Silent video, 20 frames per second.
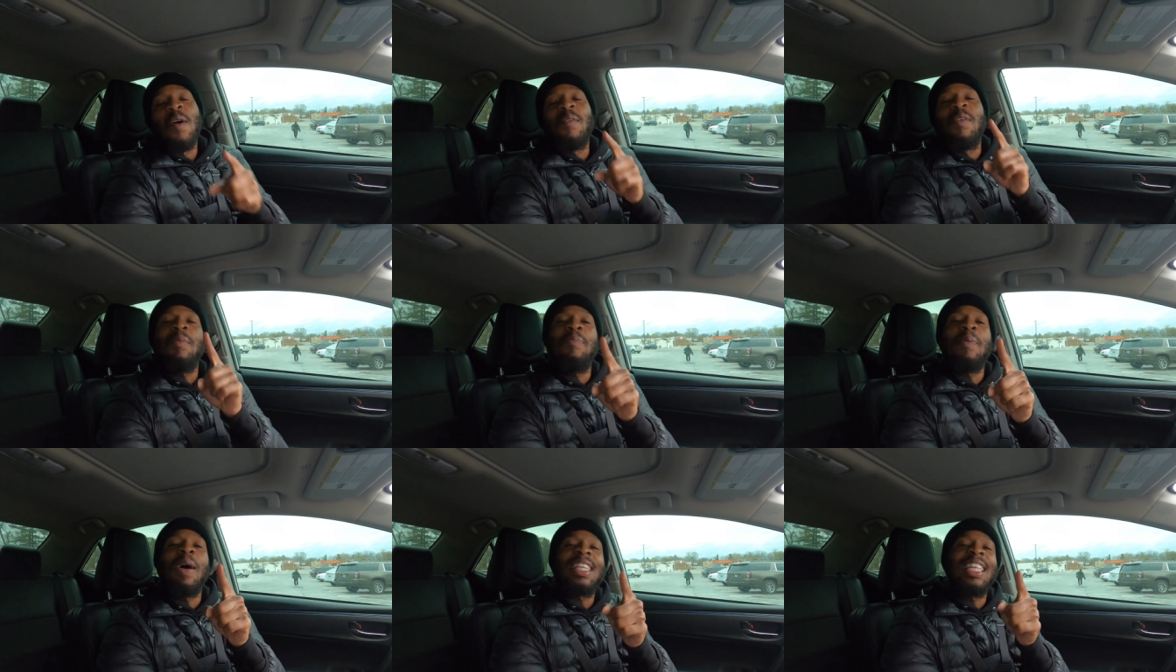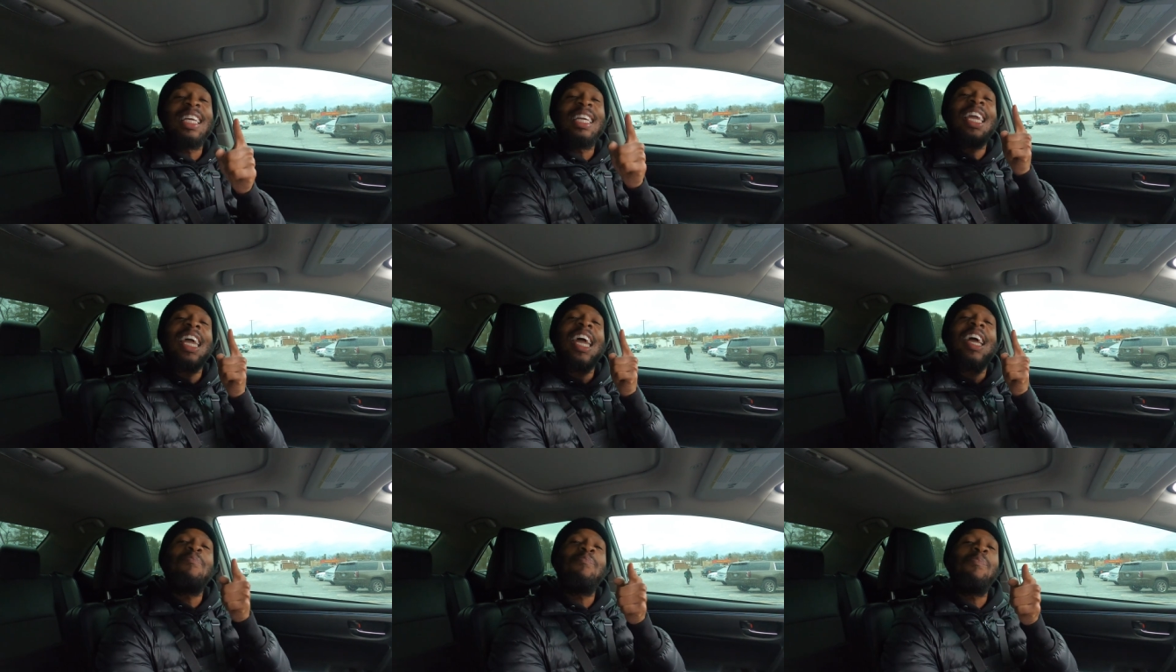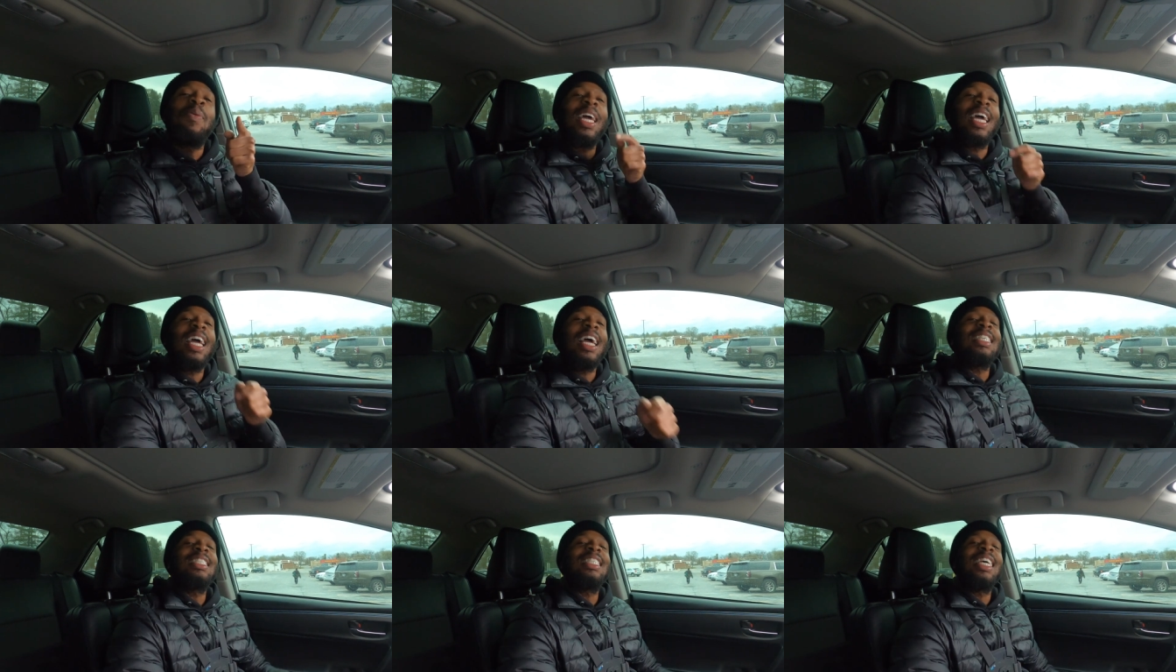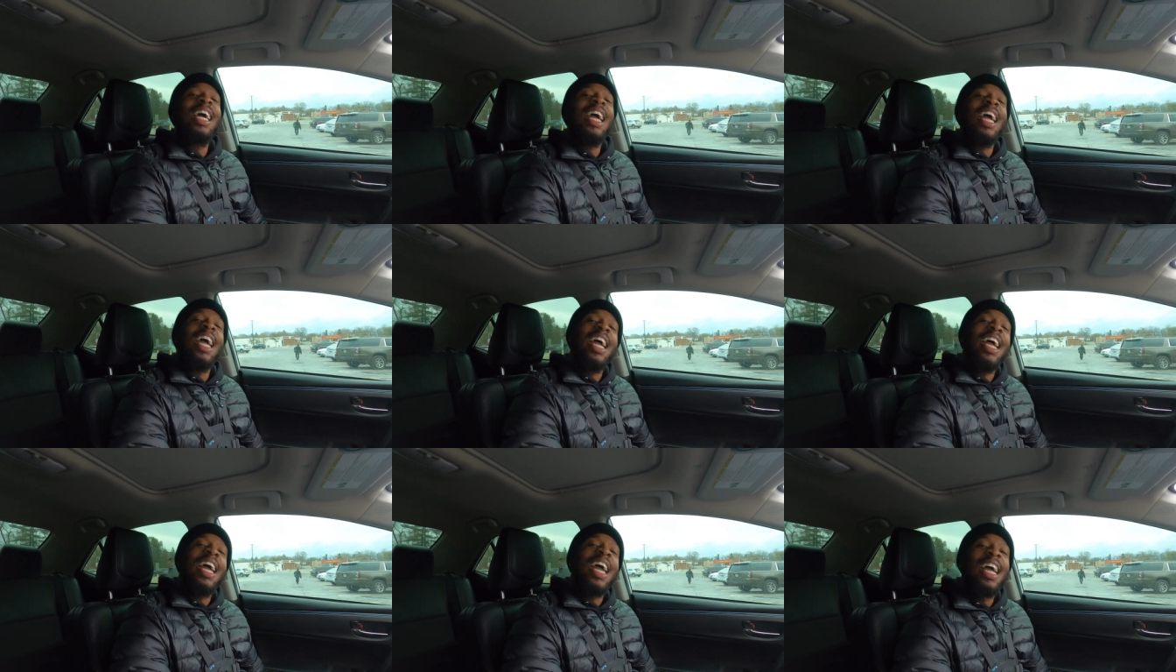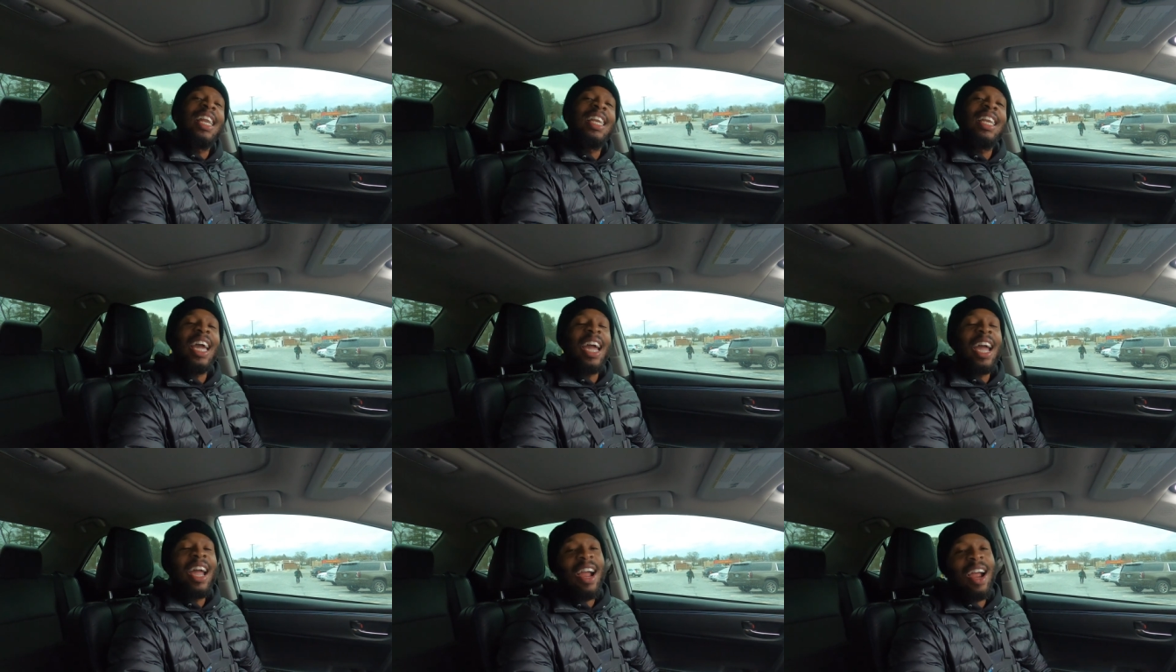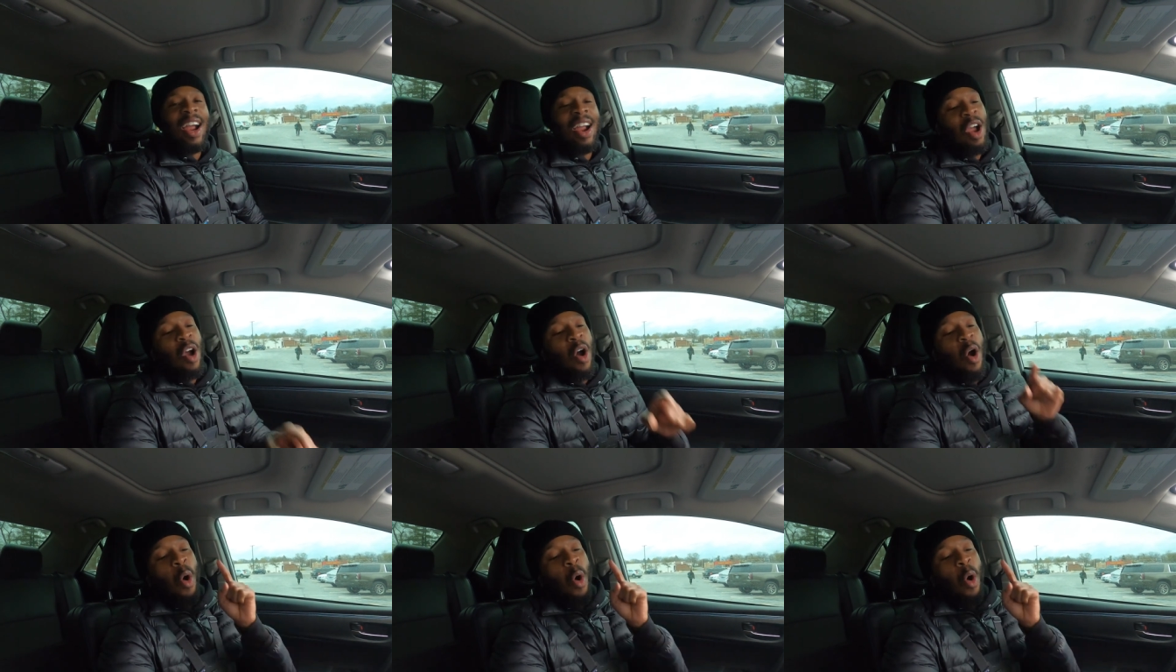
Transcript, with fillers: We about to get busy in here.